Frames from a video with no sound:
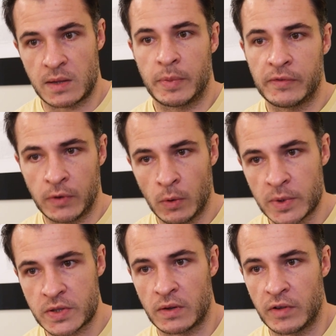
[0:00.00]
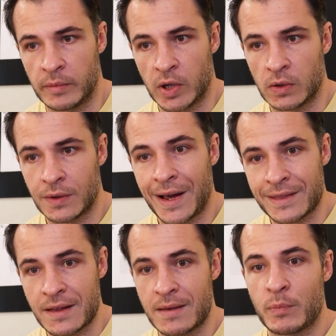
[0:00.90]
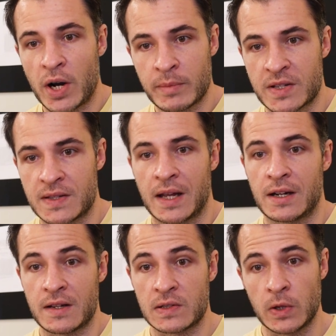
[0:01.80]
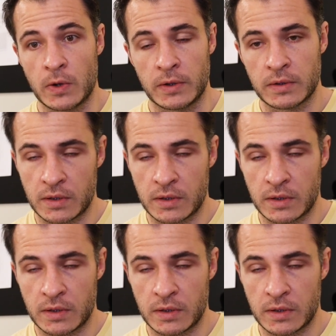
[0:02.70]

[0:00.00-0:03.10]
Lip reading: the performance of our model under the premise that it has learned.